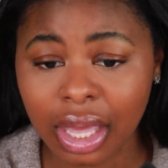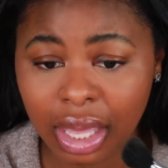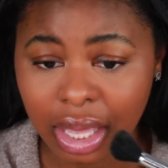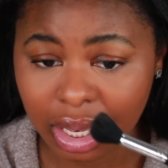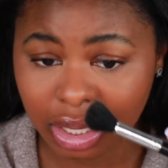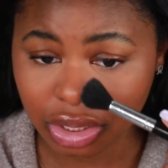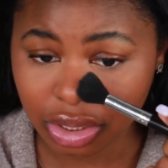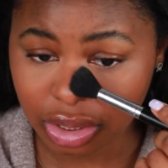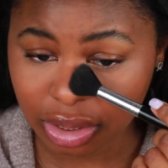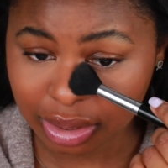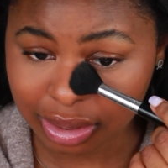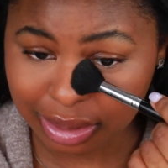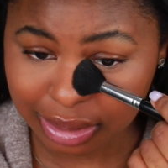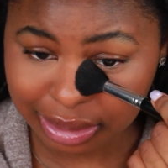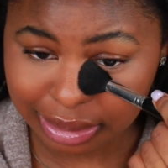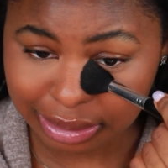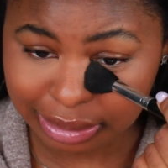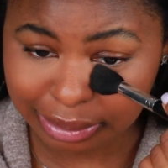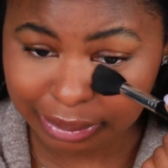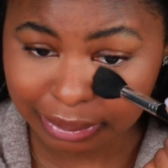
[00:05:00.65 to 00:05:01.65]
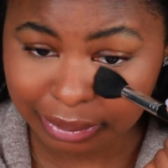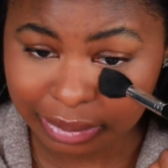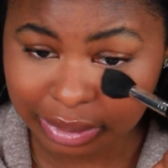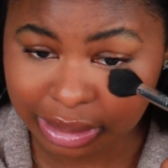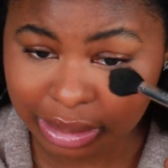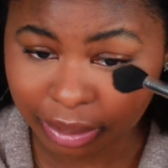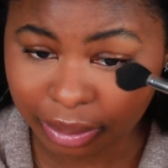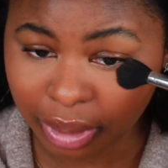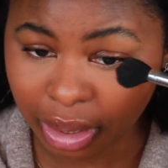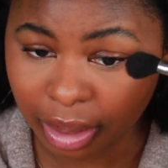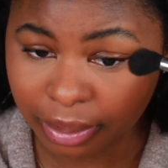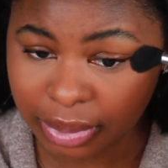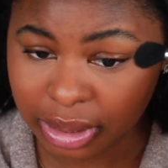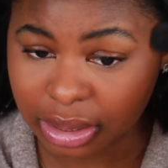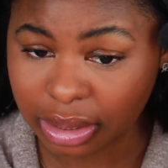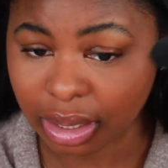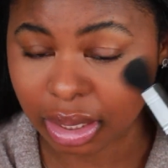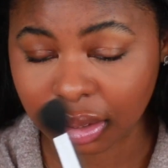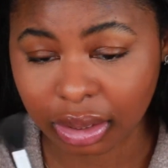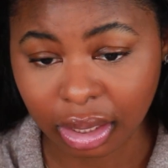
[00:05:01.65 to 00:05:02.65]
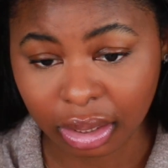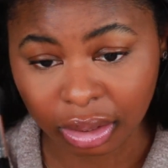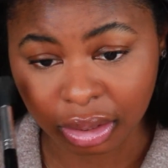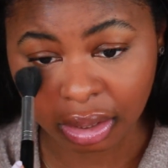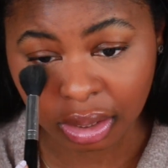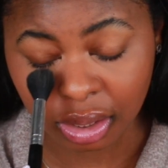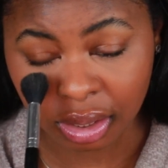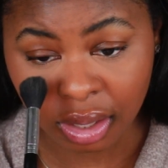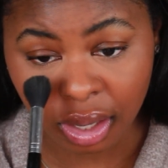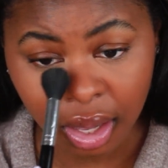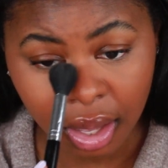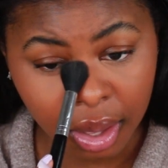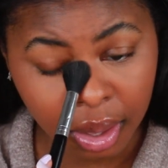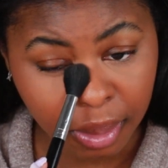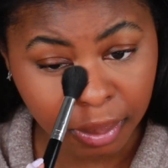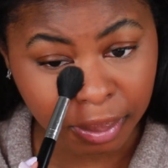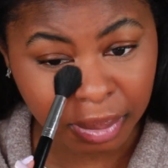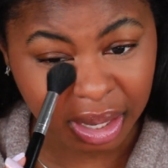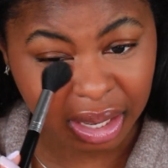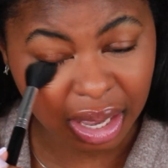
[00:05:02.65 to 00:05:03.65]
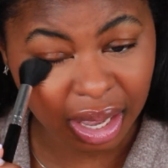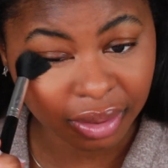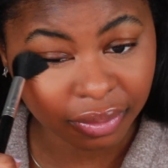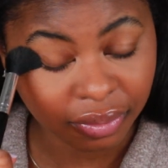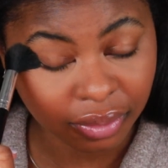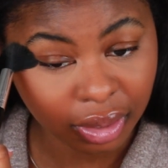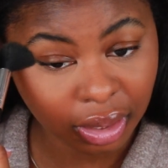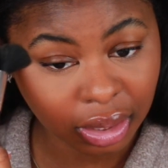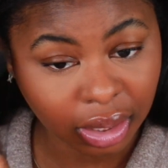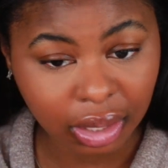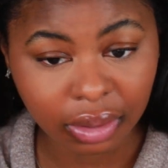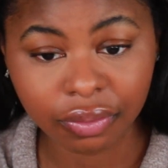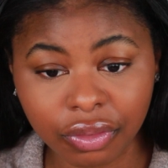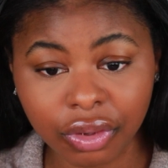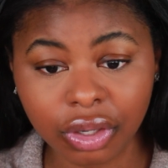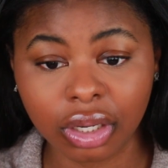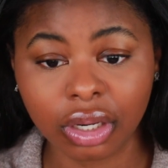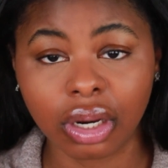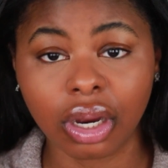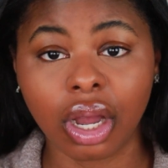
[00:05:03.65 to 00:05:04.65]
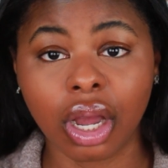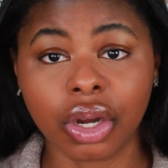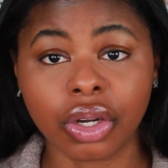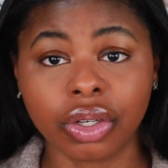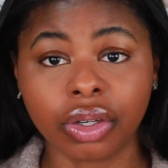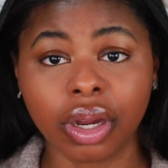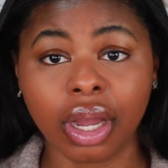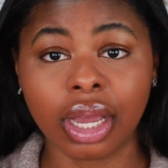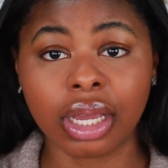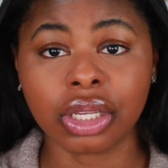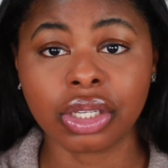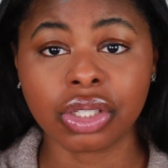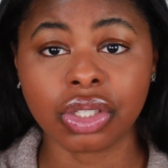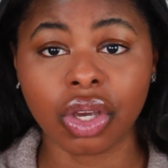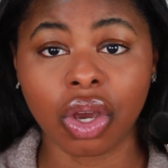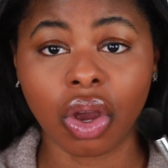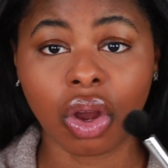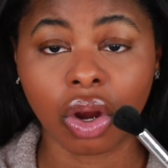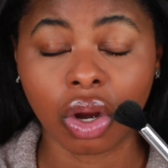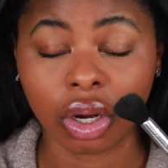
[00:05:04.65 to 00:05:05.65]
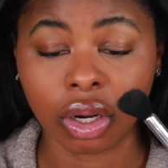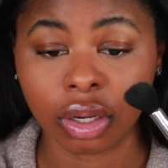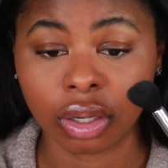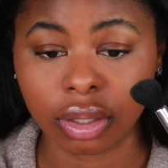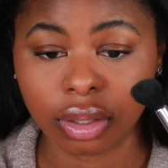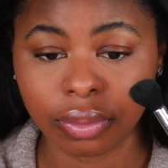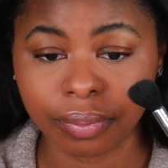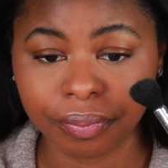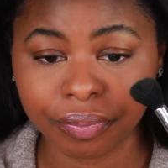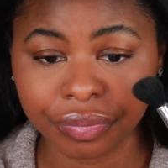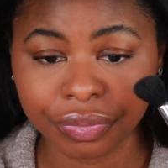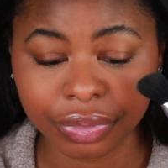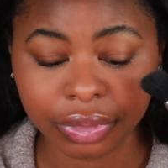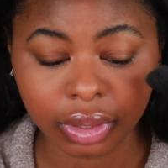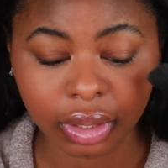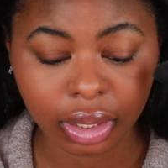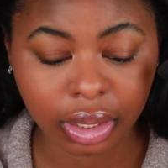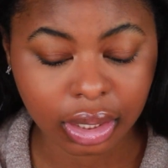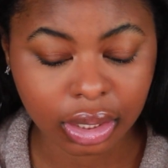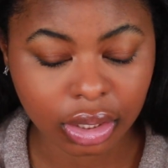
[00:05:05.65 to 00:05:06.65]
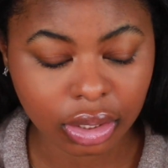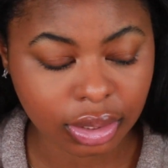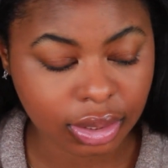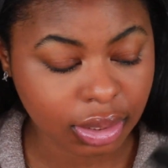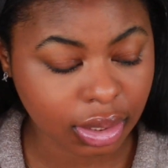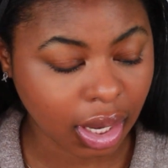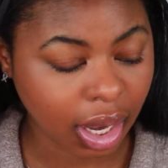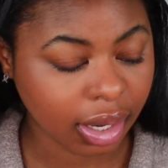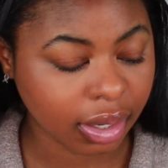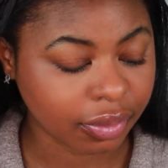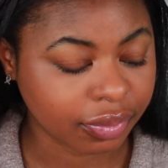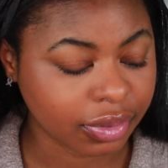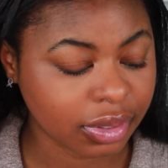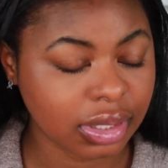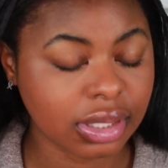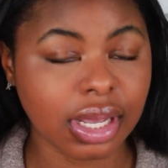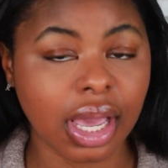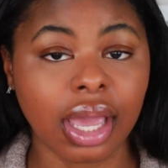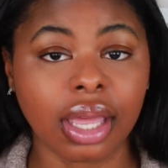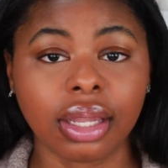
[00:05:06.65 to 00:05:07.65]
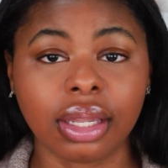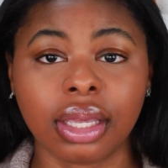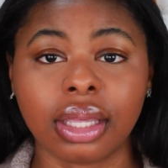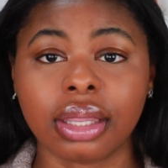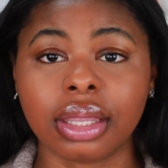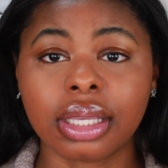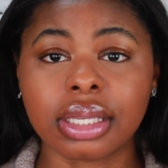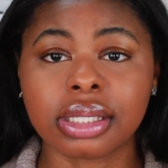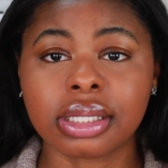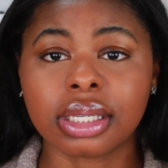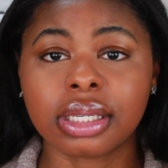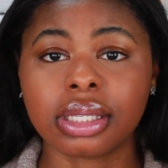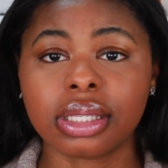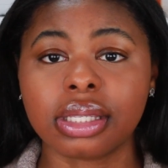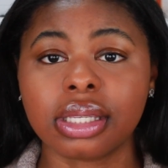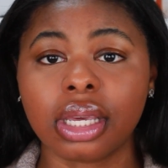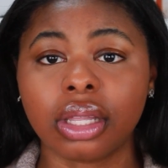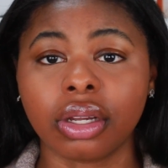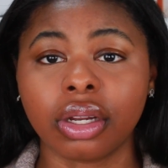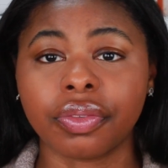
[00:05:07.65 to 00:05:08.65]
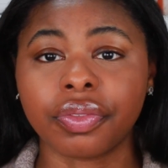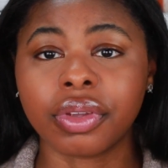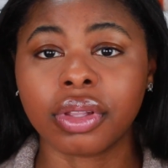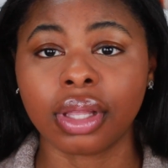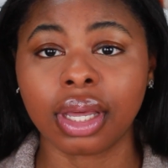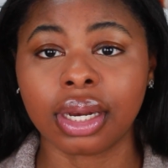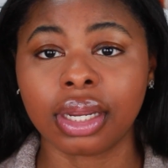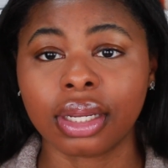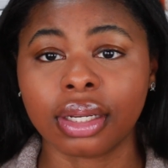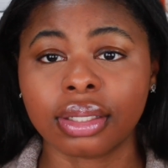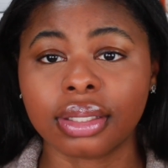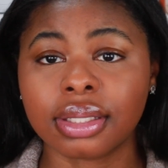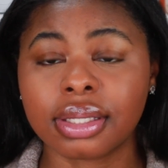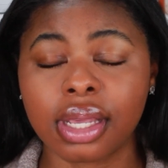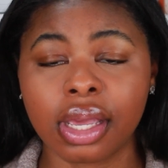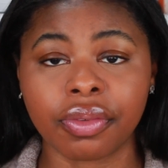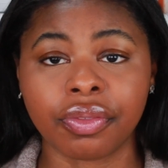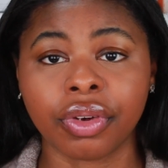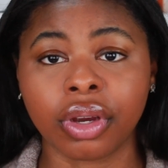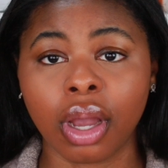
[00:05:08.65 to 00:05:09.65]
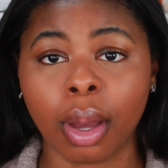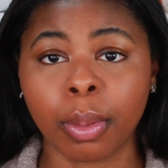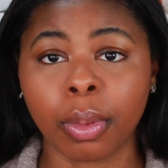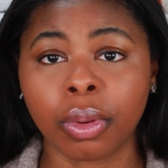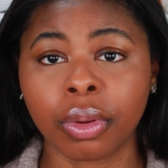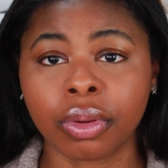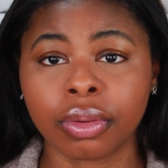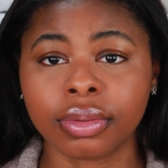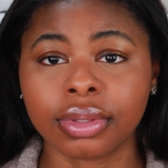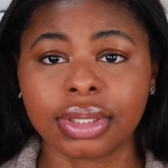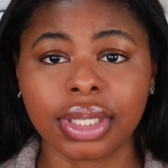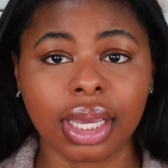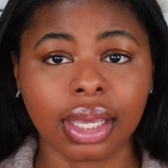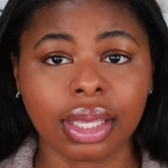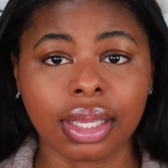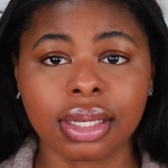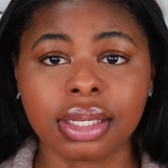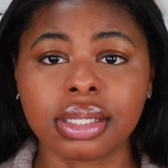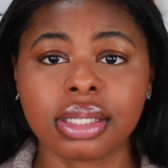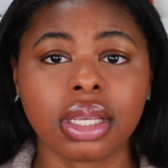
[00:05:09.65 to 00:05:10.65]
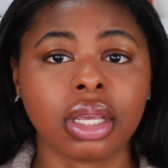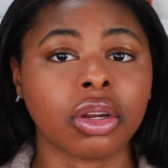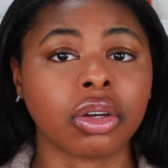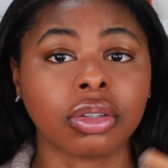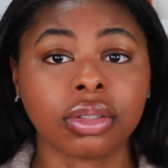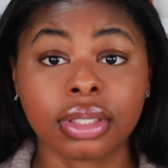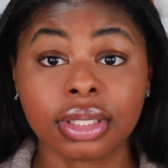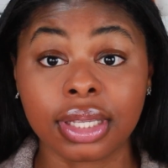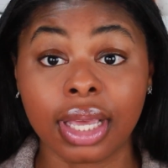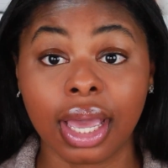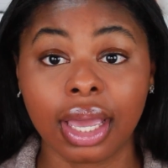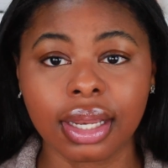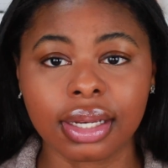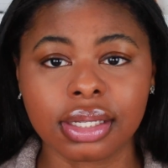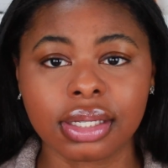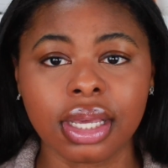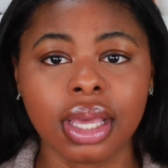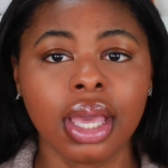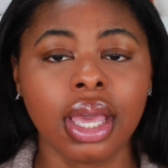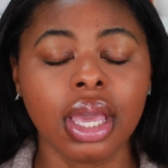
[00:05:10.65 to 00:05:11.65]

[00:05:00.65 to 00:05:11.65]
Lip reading: It's just, sometimes it's not that good. But I feel like your under eyes are kind of set, like this concealer, if you let it sit for a couple seconds, it'll set.